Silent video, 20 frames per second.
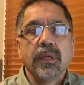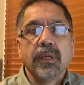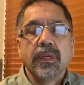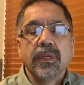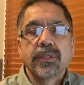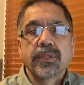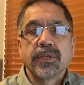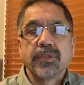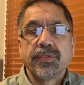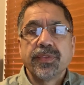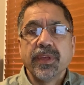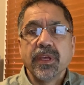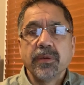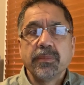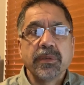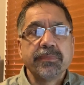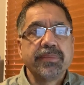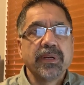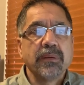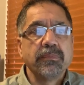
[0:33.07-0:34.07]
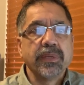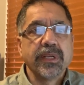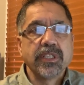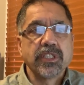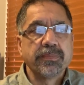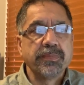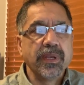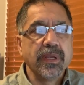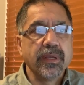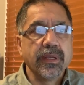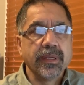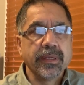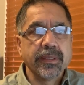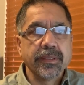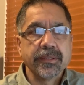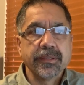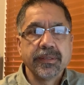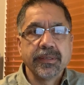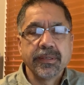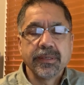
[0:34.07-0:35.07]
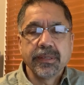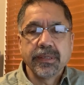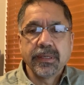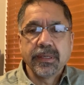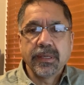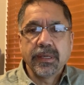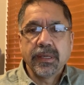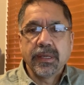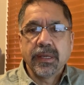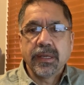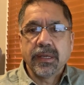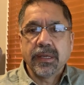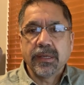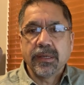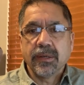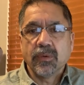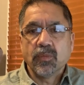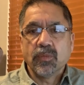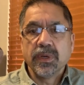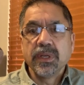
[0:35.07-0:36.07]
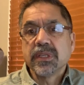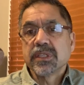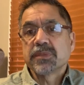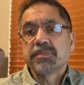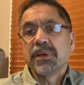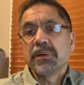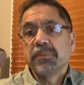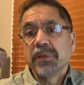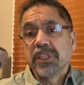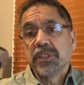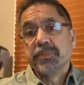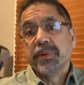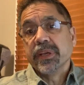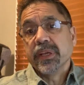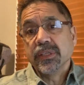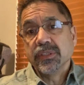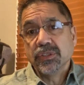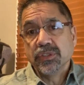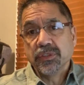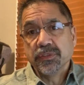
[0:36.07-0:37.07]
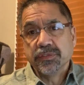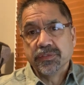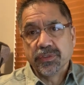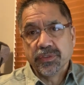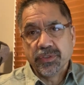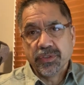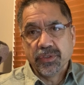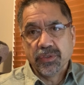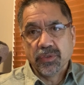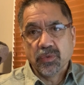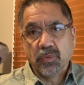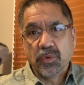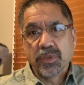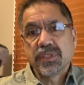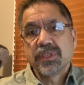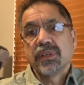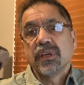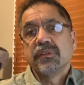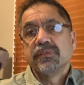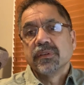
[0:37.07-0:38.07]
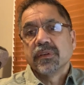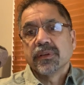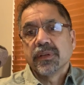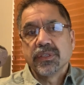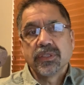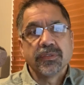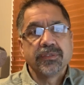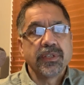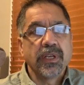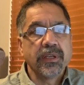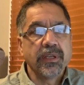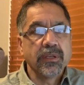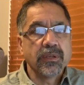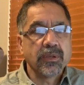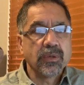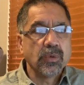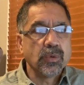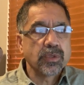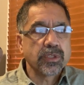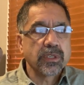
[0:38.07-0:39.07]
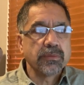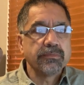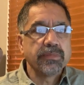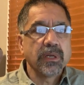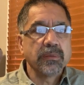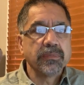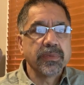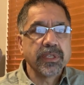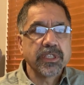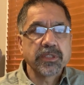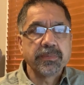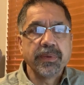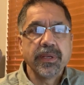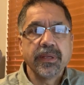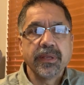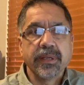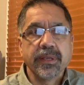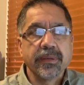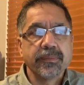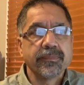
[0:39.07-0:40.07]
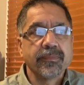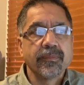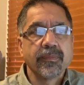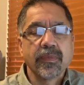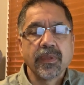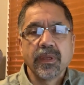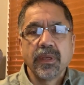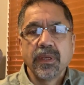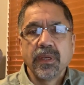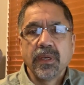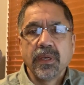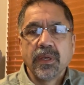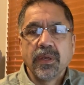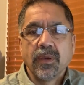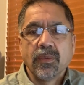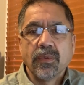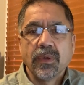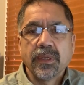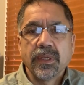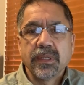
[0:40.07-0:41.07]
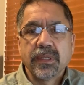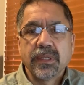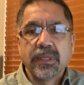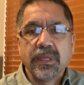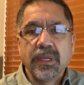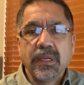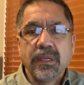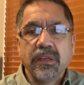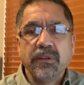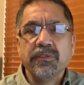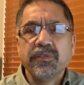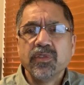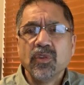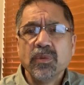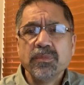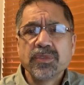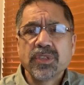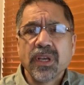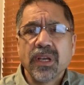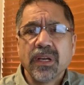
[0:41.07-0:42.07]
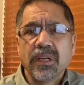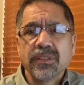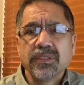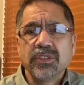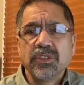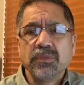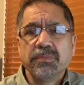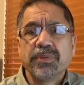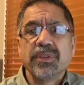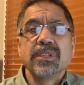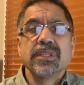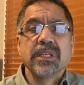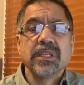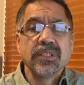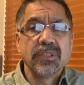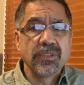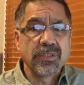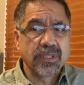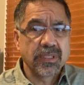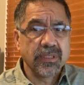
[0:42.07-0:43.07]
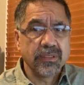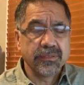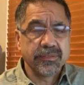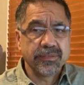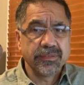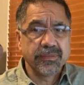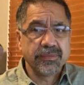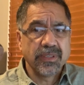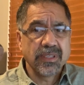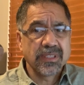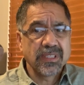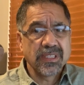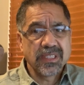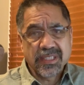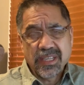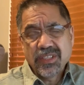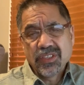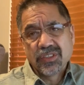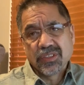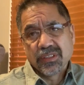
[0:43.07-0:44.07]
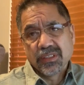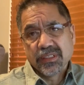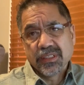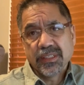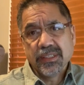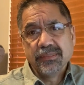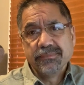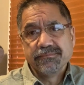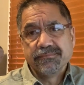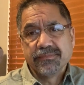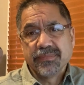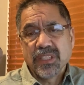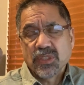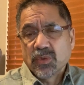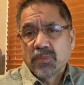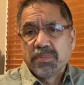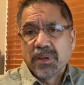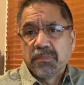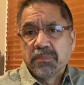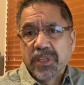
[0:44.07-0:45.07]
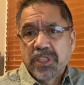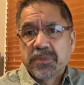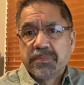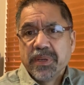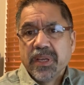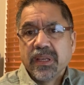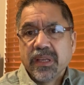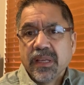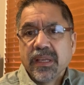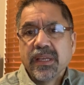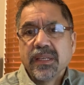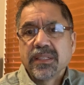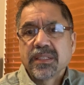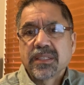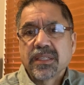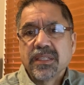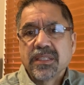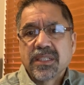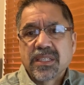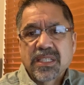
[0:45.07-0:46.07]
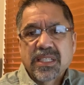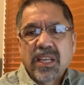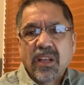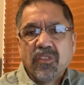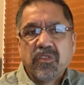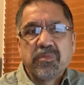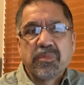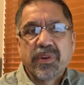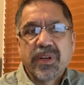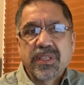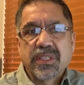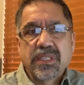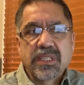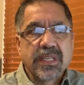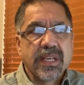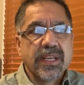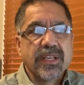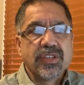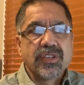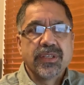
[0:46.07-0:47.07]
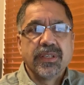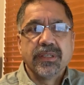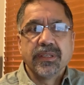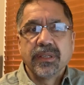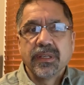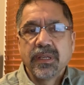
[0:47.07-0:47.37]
So as you think about public speaking, what does public speaking do for you? What's the advantage of taking a course in public speaking? Well, it informs you how to present yourself, because essentially that's what public speaking is. It's self-presentation.